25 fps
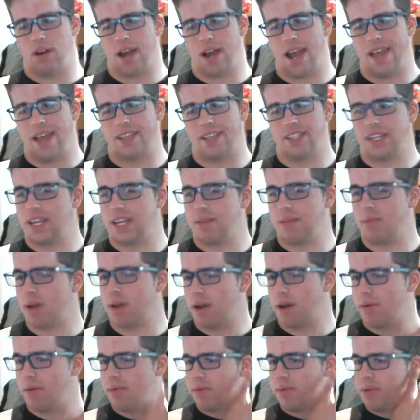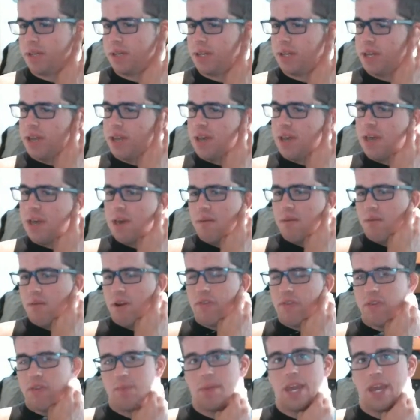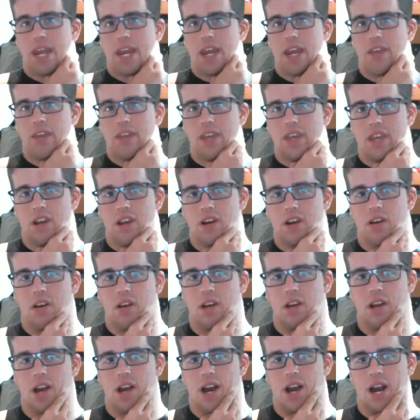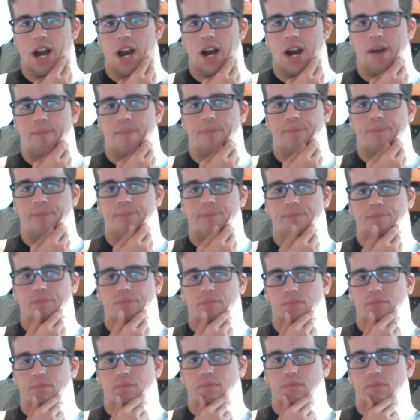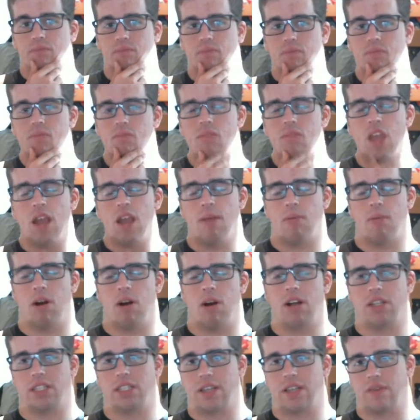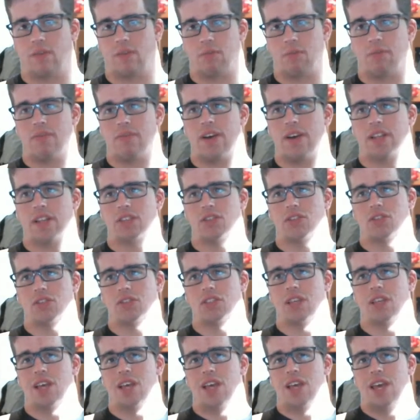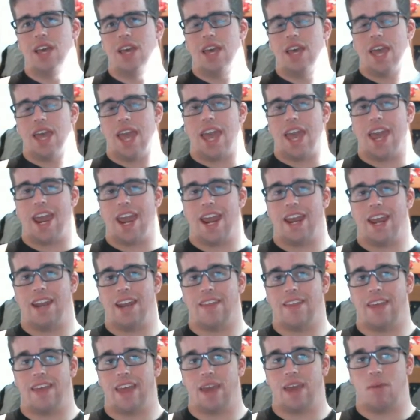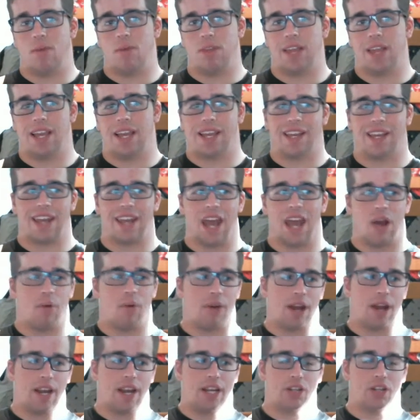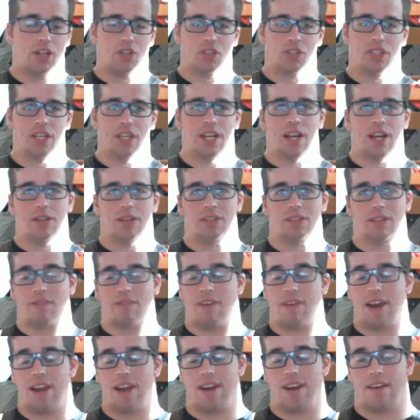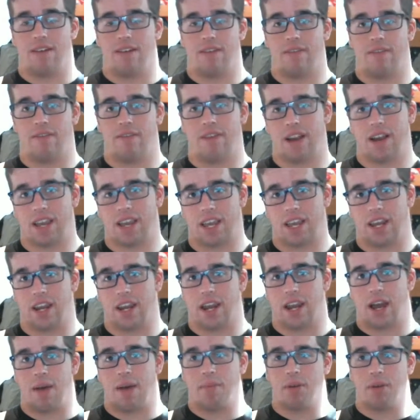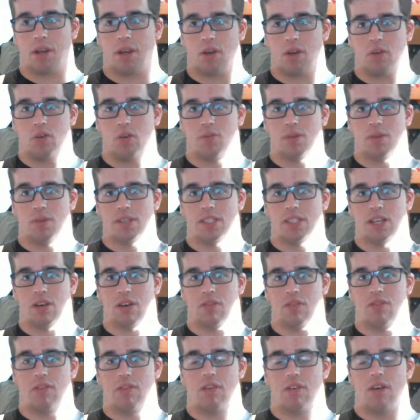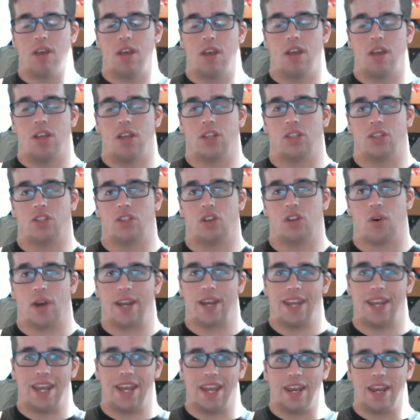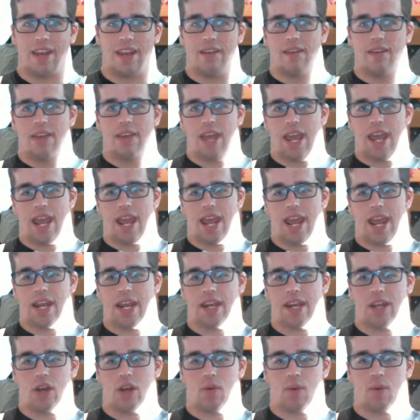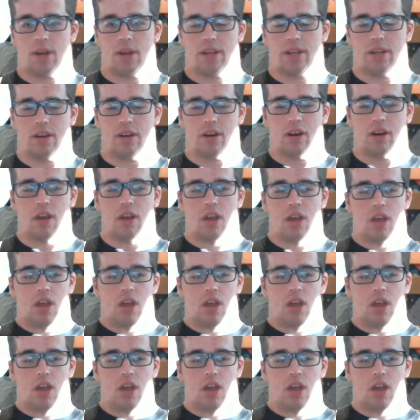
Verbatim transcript: had this idea probably roughly beginning of the year. I brought it to several professors, and they were like, "No, we're not interested." And I was like, "Fine, fuck it, I'm gonna go do it myself." So I did, and went to